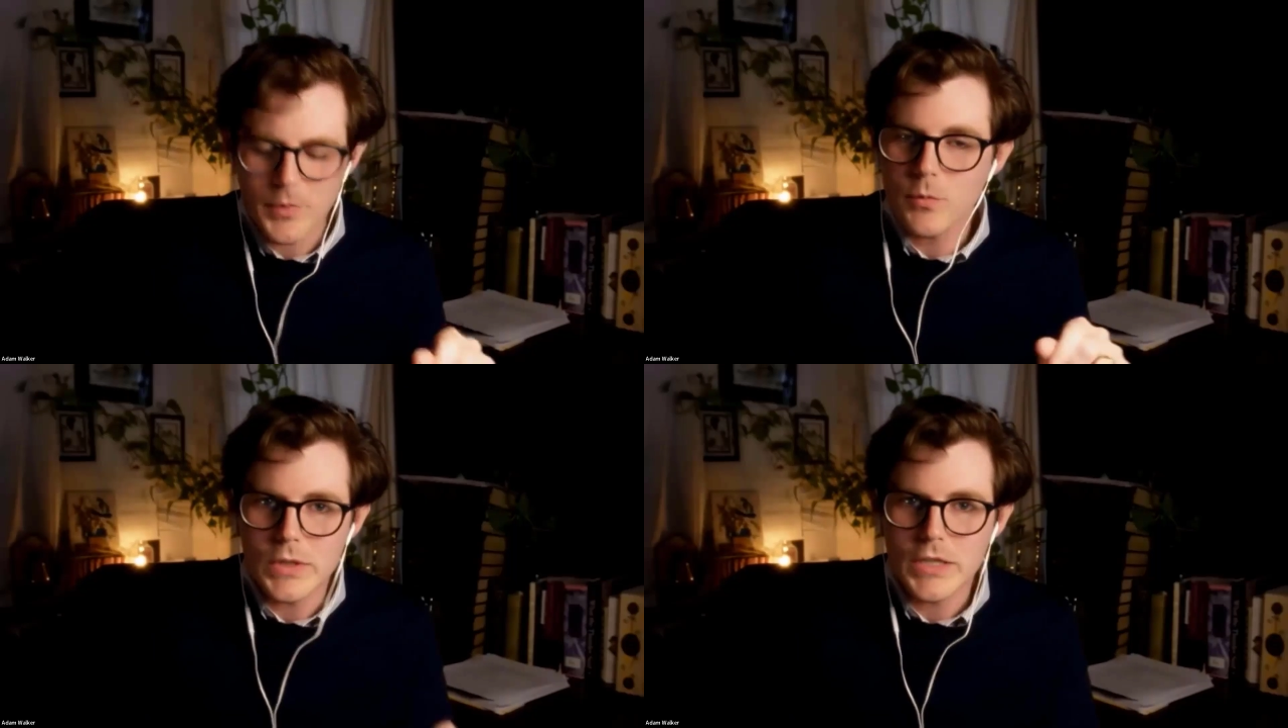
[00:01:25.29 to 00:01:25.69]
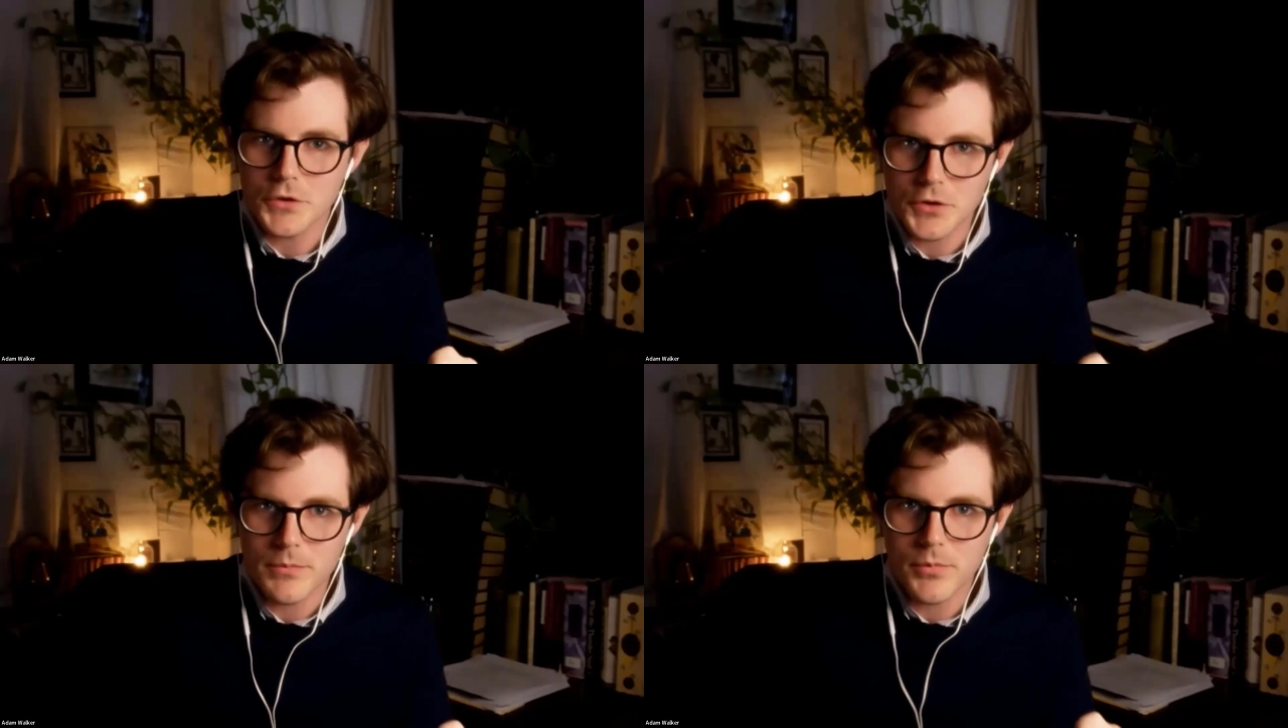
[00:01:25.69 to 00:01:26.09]
would
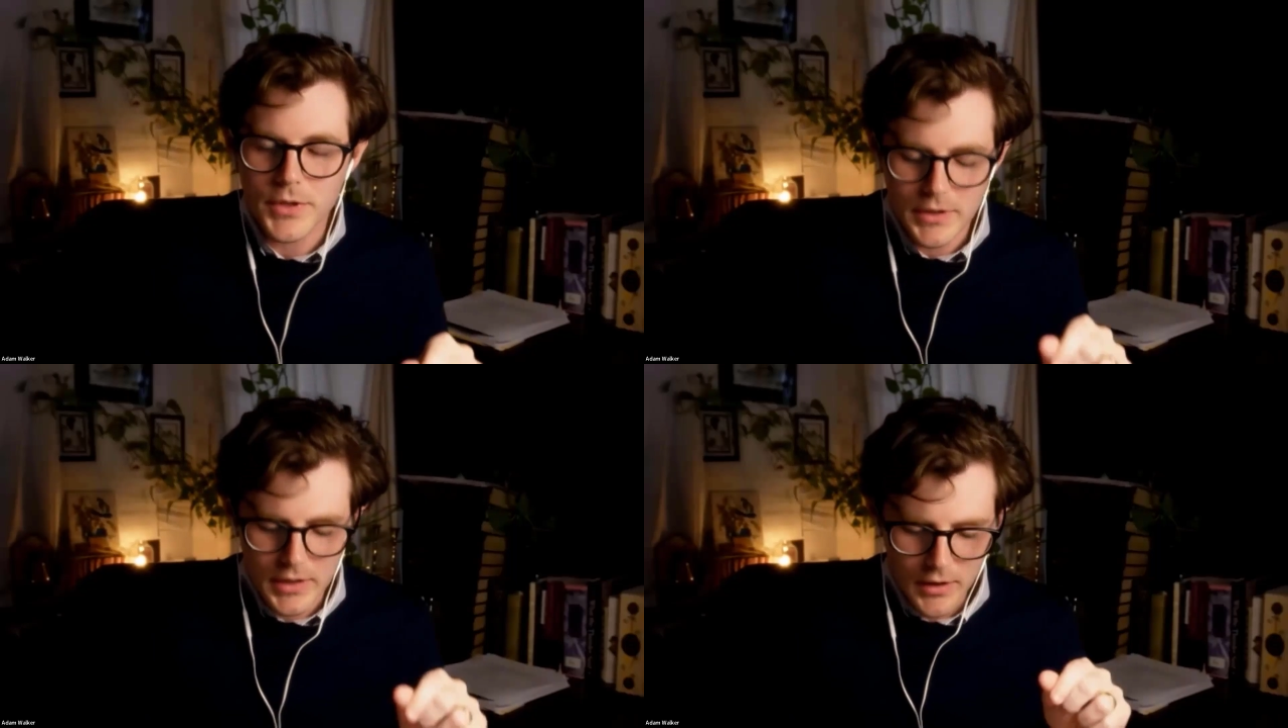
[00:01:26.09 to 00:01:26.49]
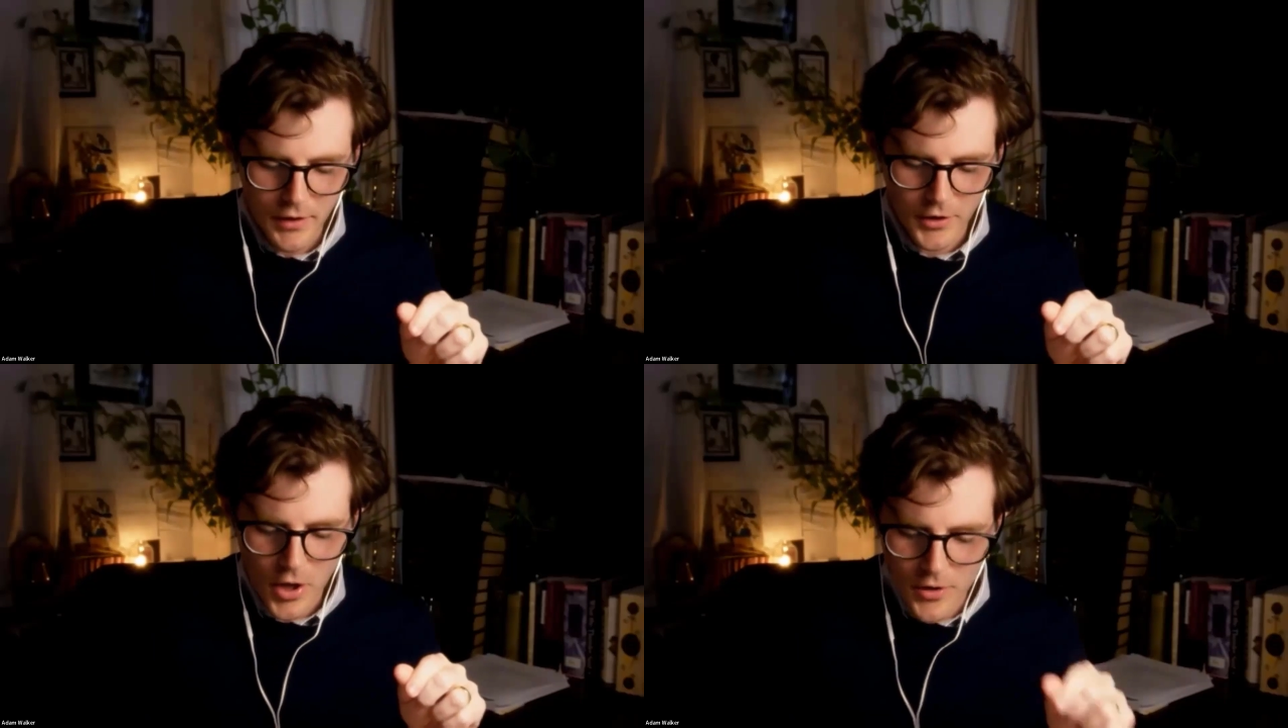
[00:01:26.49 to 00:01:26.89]
interpret
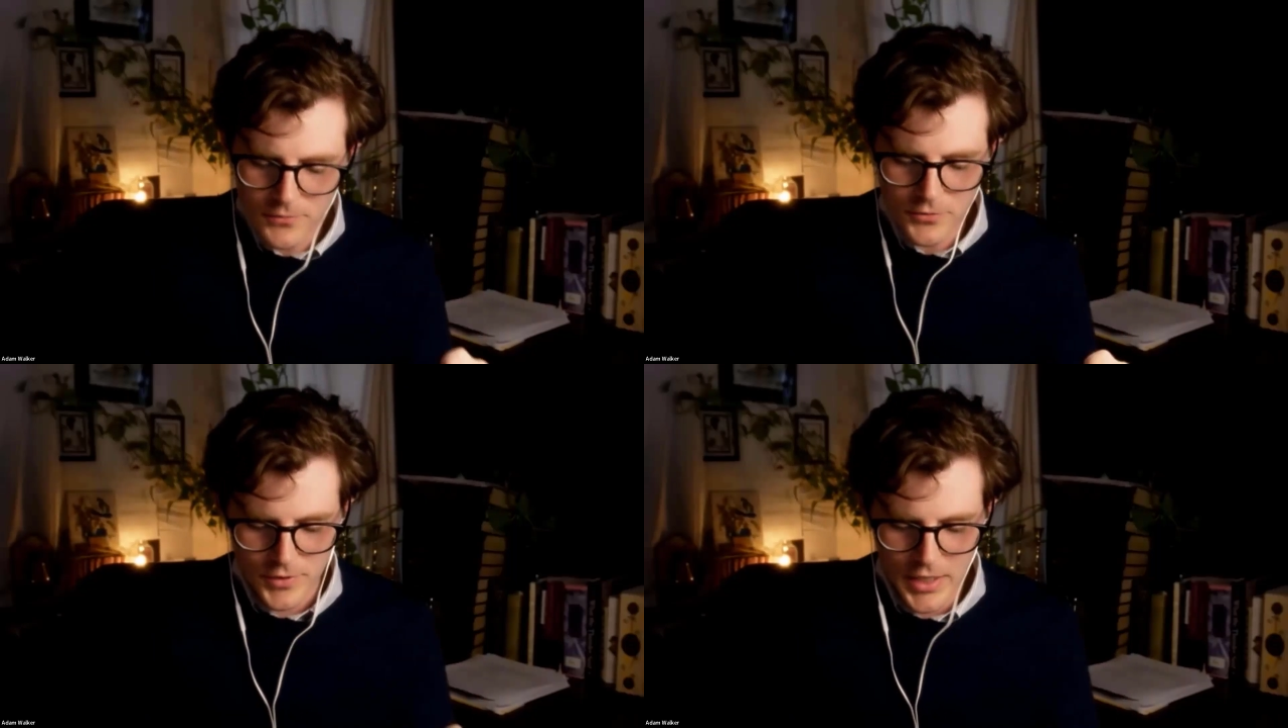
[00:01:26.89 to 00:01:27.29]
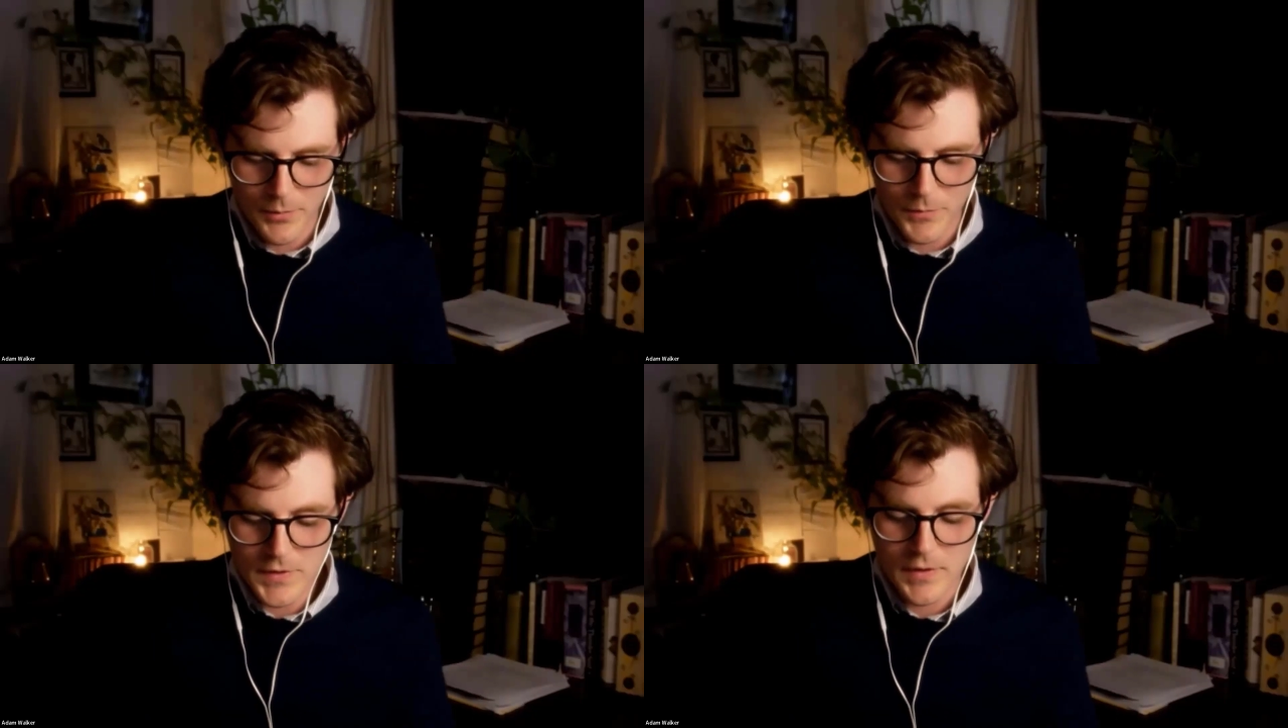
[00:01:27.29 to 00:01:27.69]
our own
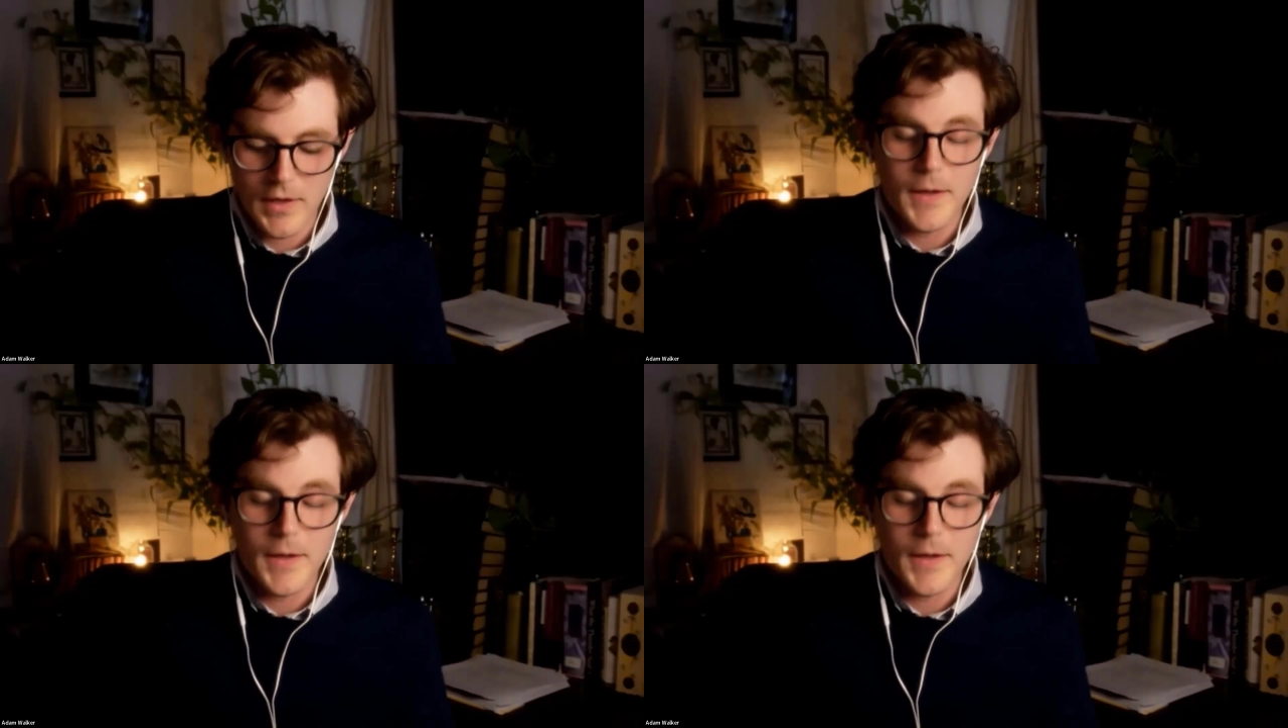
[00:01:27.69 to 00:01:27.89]
dreams,